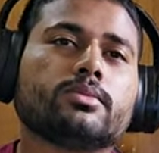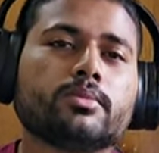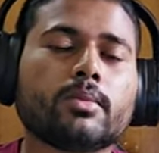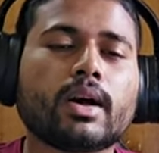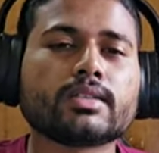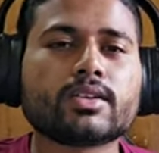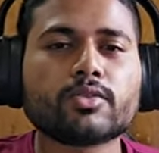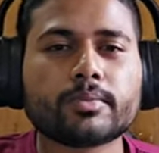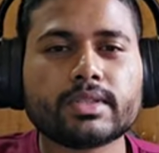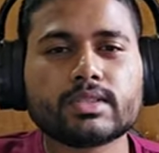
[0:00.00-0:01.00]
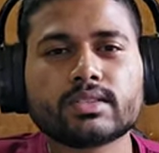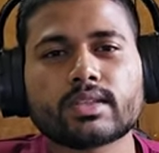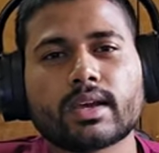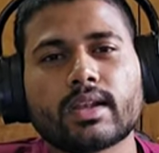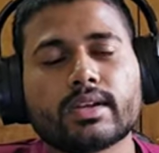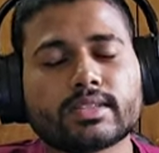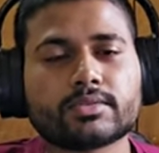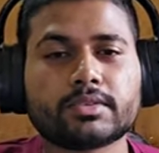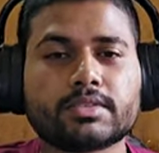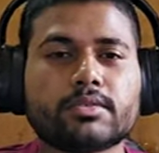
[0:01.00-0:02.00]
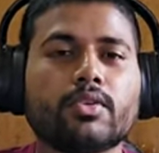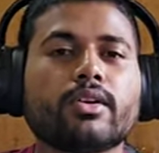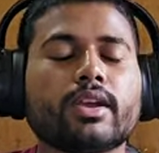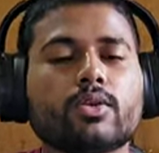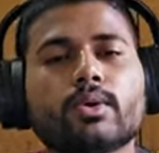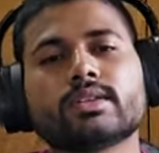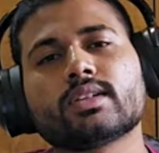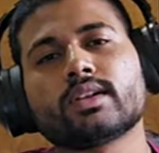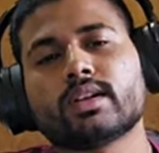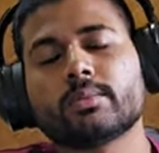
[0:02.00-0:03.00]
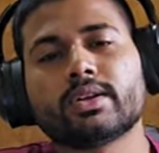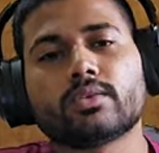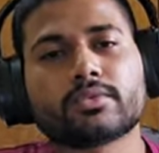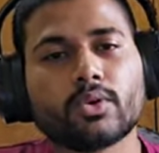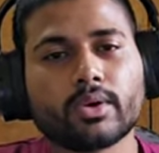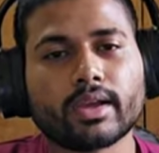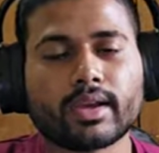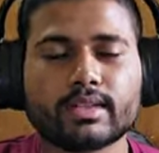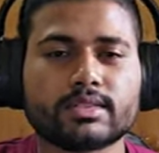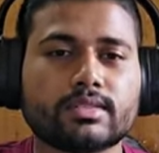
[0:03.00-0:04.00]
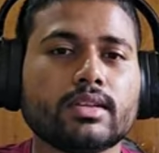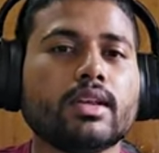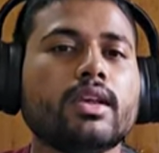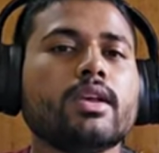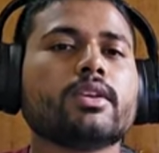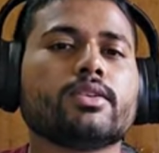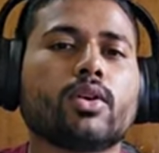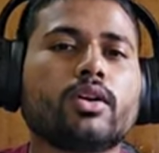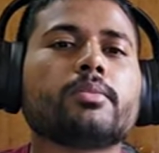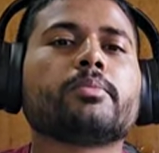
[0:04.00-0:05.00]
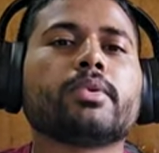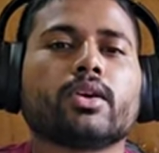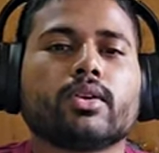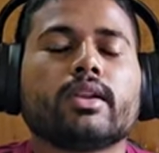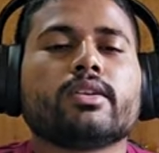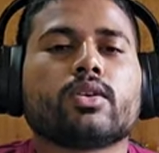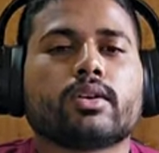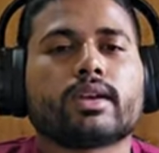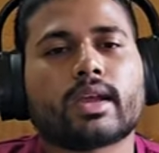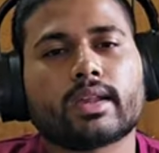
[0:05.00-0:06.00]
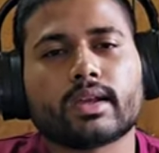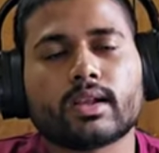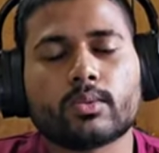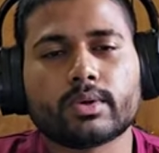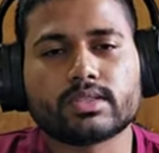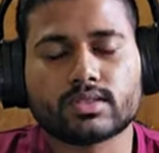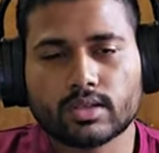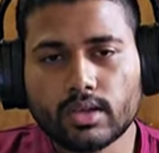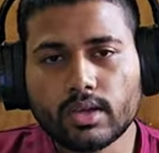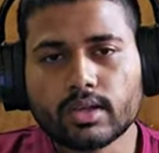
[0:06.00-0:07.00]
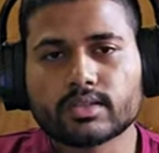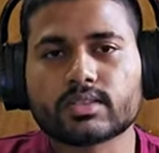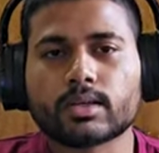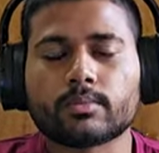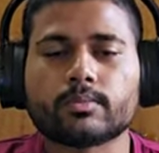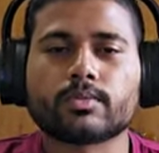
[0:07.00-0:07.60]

Master of Business Analytics, first of all, requires a little bit of coding. It's not purely non-technical, which some